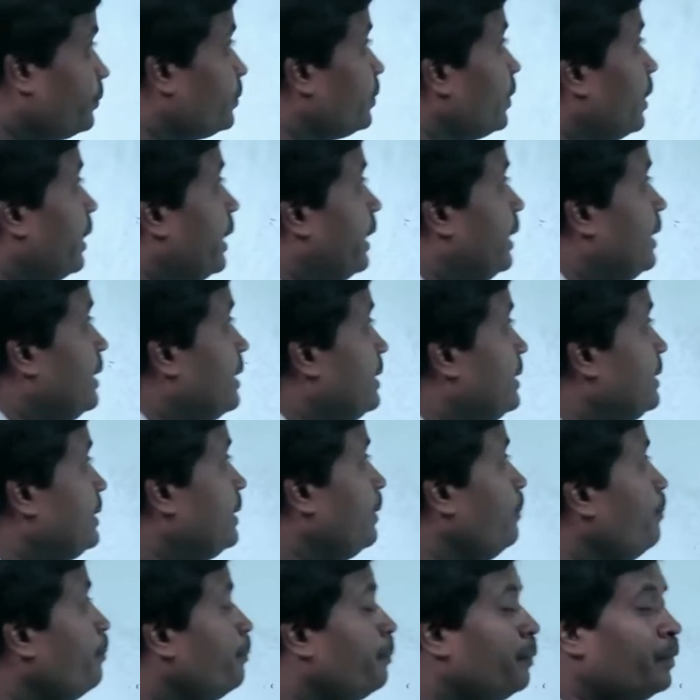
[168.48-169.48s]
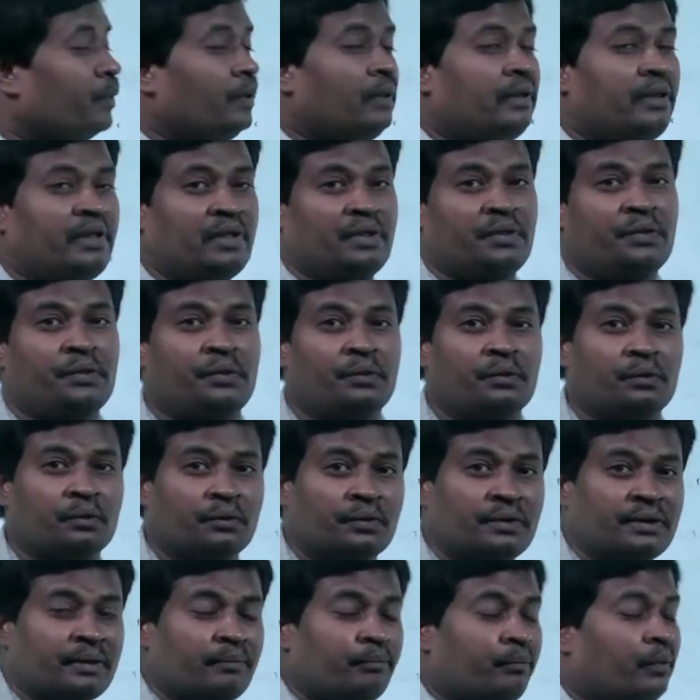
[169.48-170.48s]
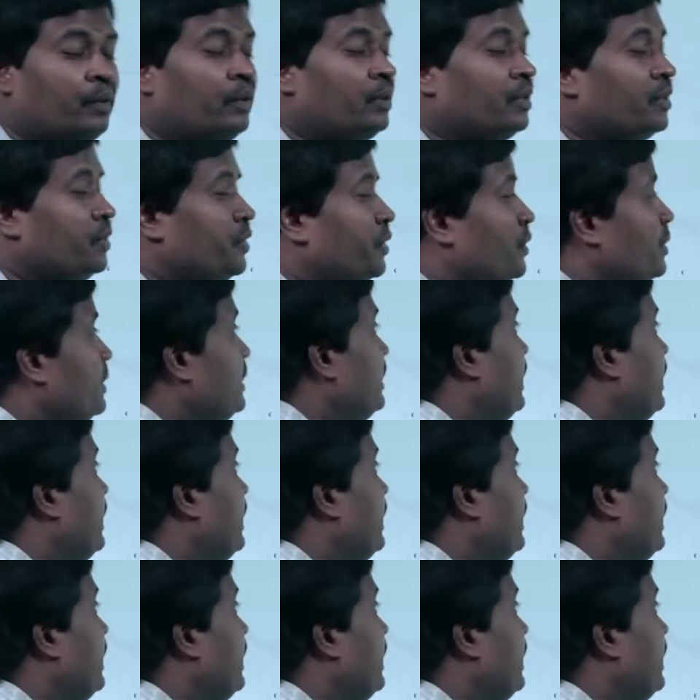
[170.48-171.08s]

and simple tissue. Simple tissue is